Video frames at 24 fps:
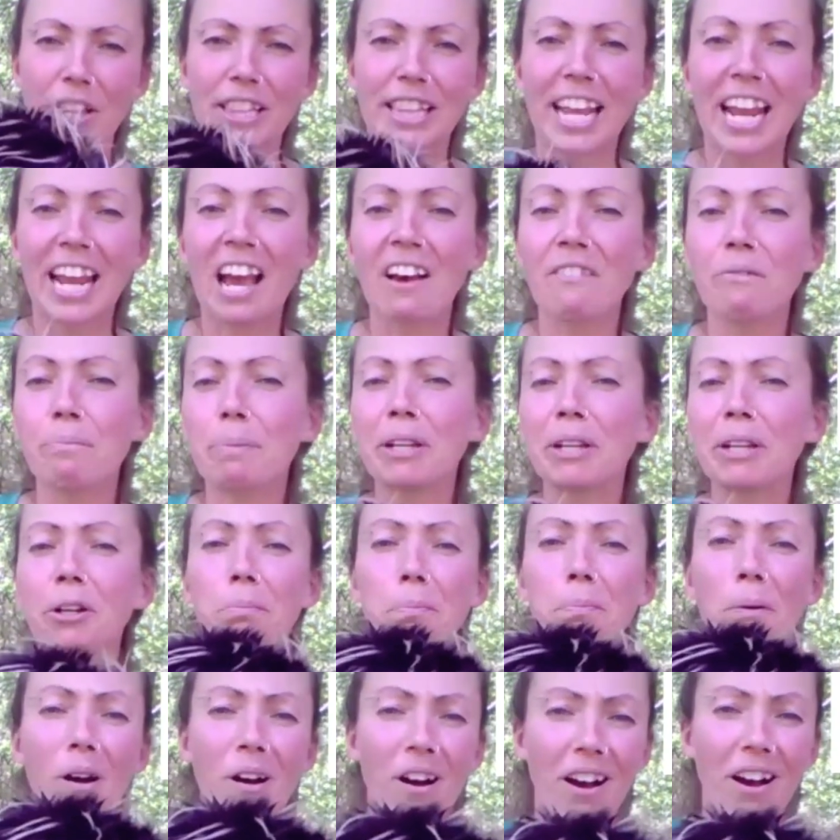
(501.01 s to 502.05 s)
They have
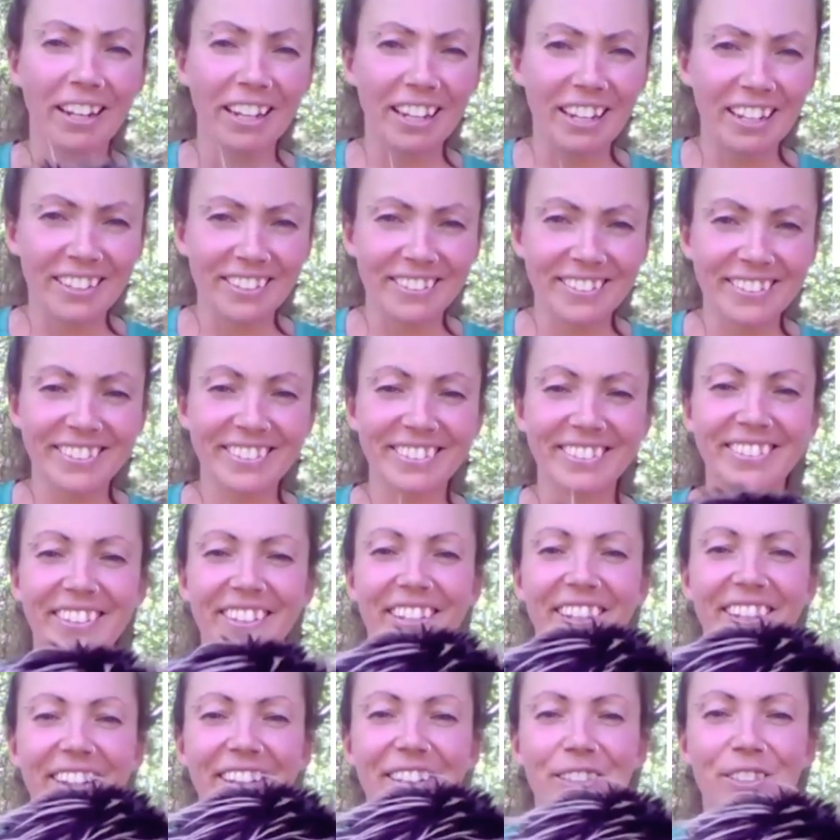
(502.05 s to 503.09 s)
bigger bodies,
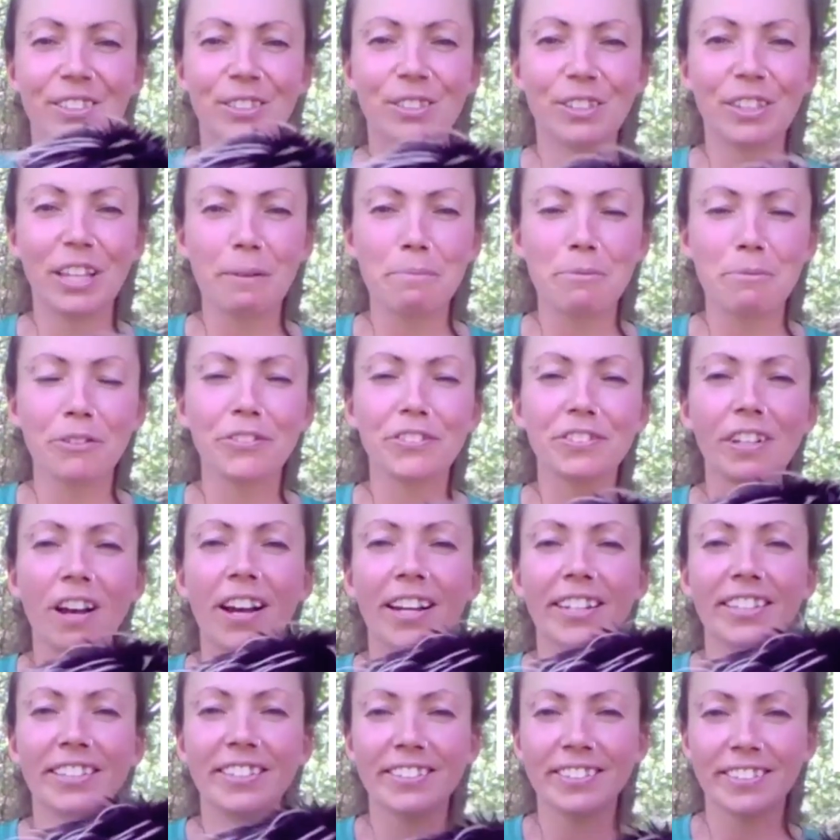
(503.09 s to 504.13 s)
so they move
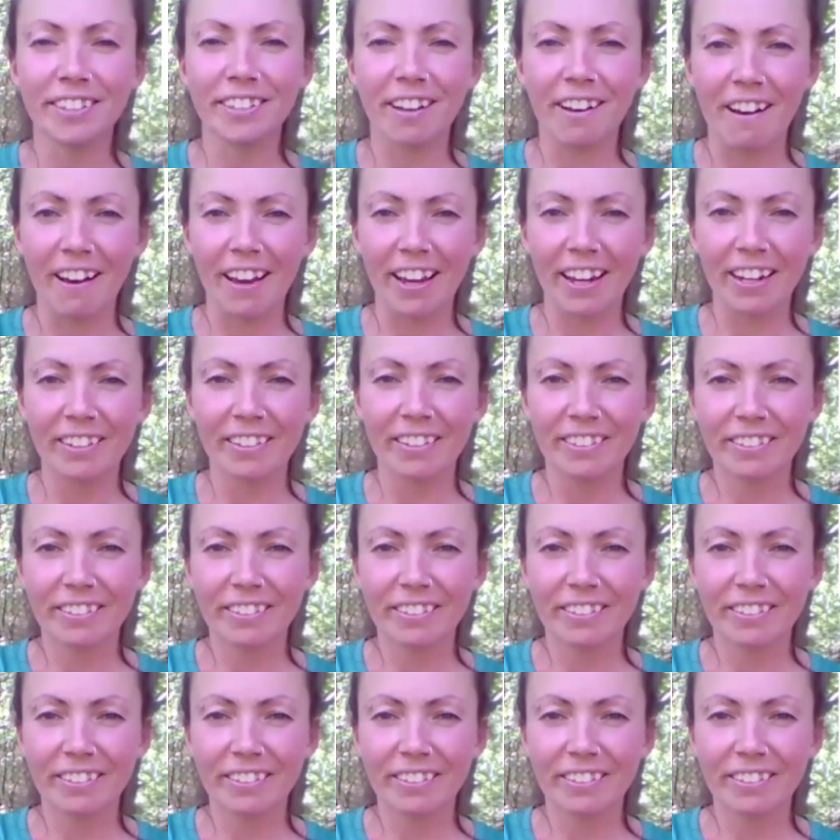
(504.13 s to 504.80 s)
side to side.